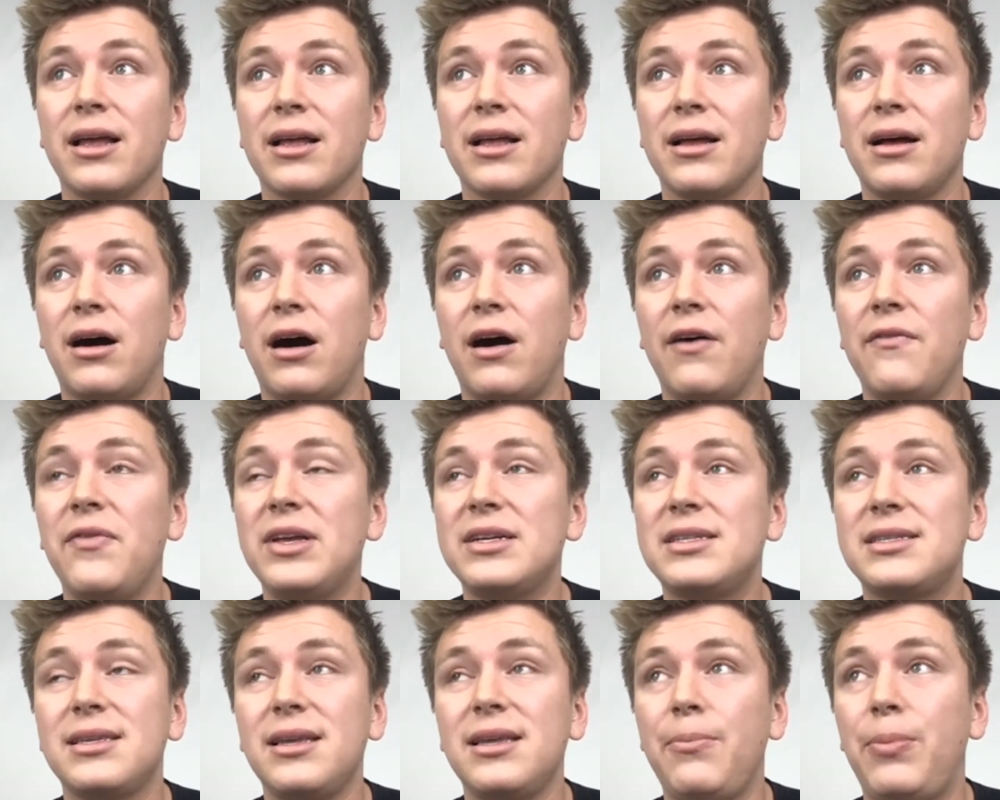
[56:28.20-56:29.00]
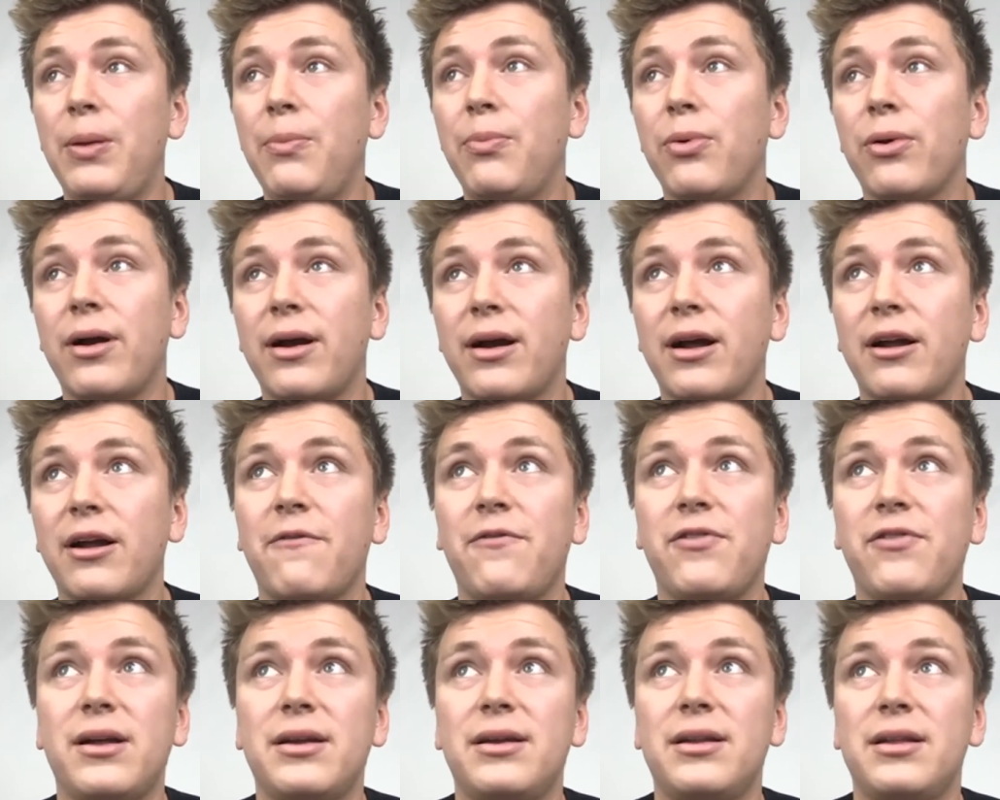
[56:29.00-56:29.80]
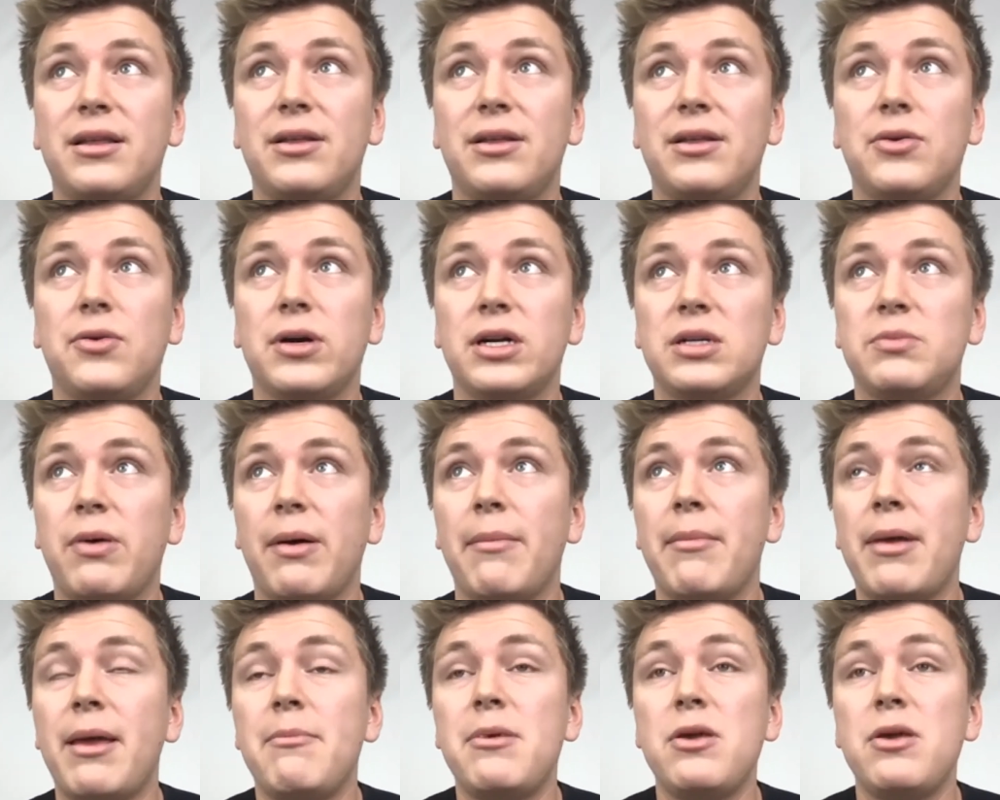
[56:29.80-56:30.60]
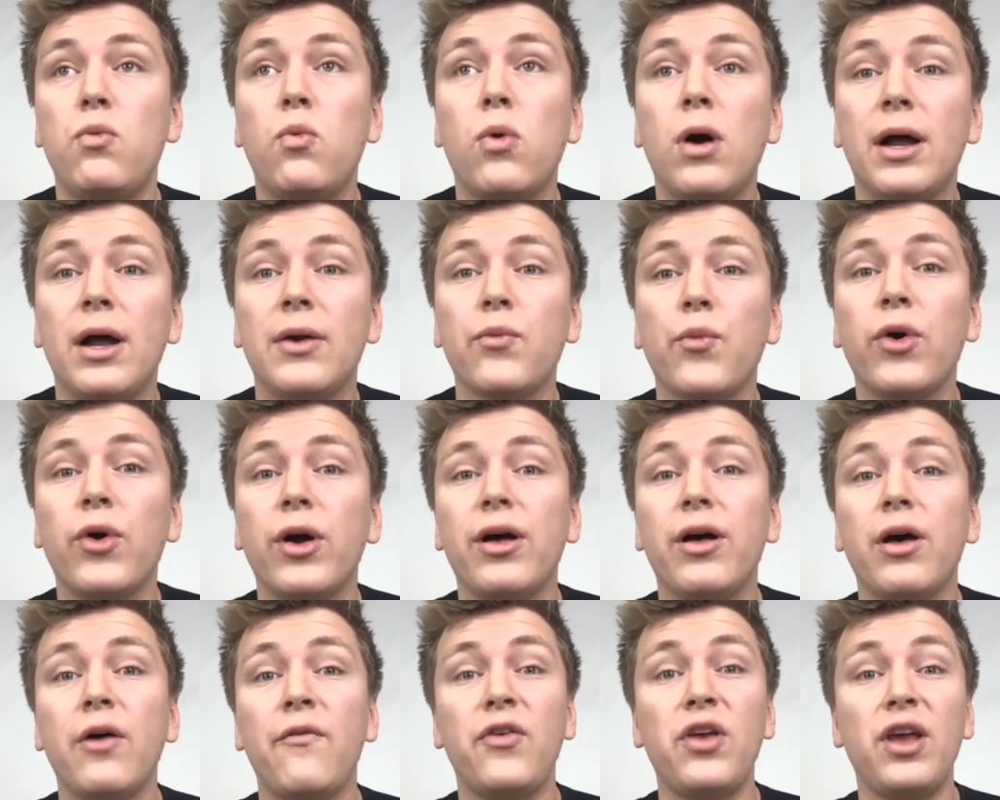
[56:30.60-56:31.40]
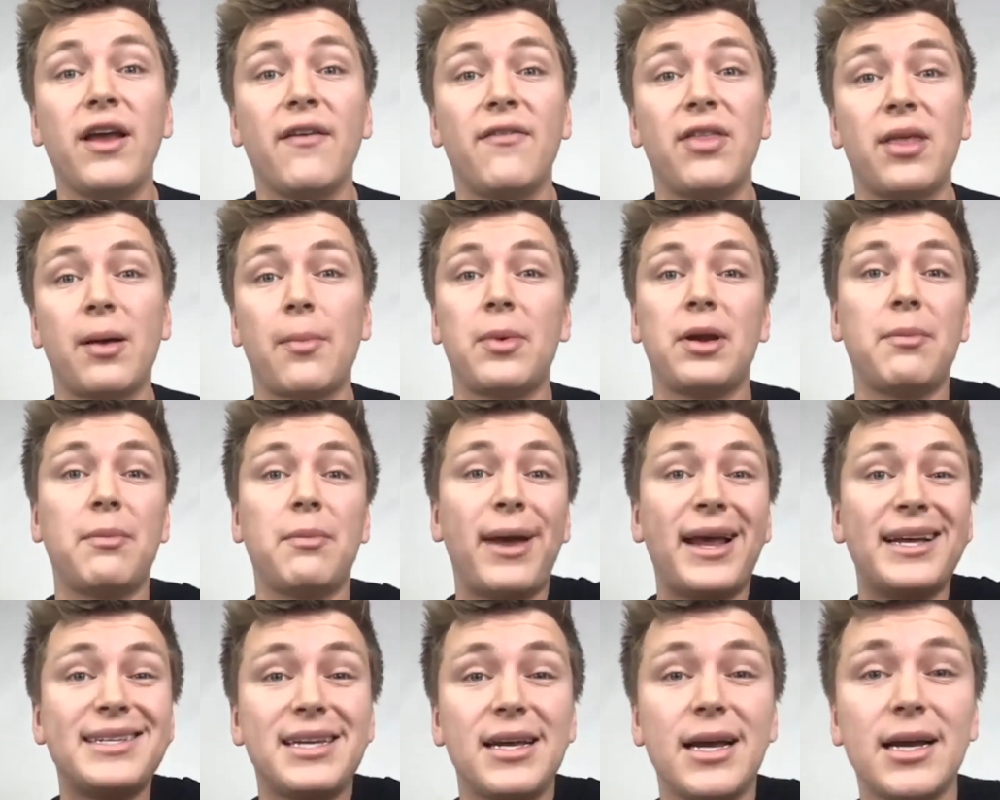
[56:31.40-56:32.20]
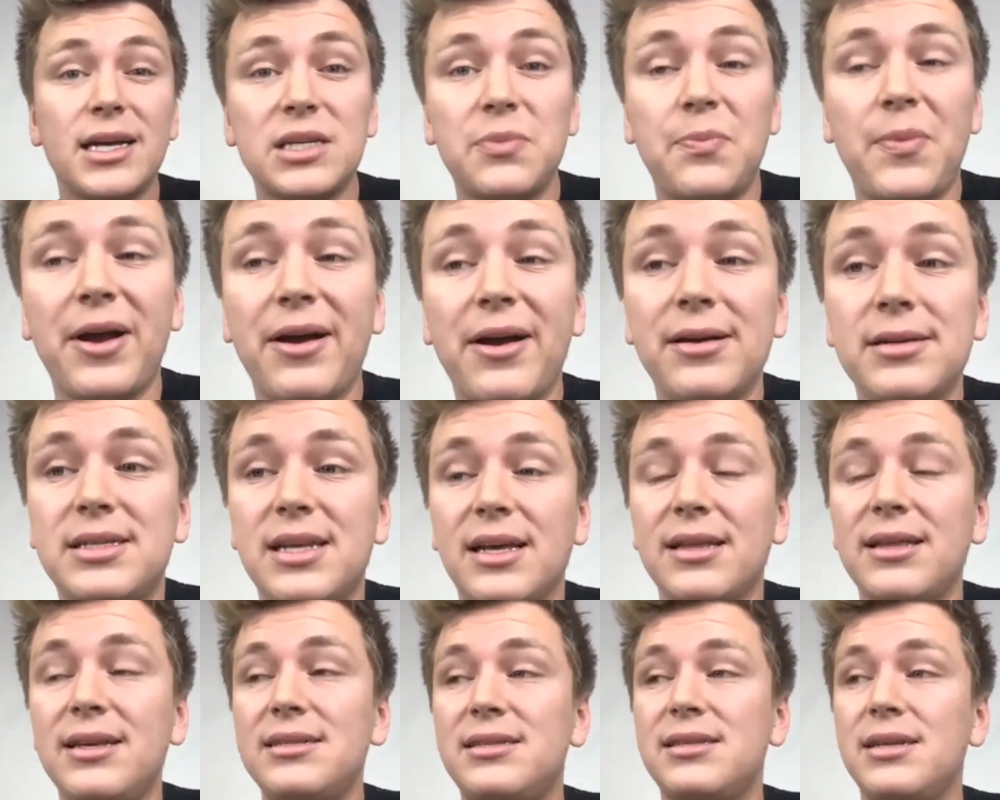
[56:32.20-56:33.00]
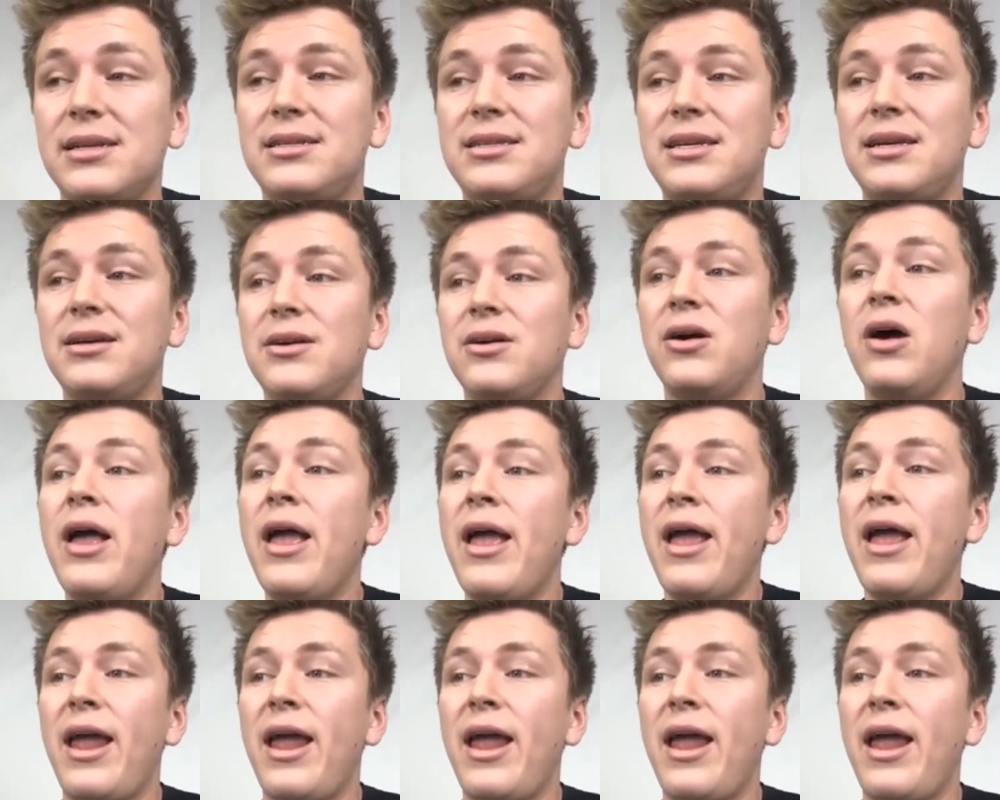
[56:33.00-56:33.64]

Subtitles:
obviously people aren't going to flood into the doors, but maybe one will if you give them an amazing experience that leads to two.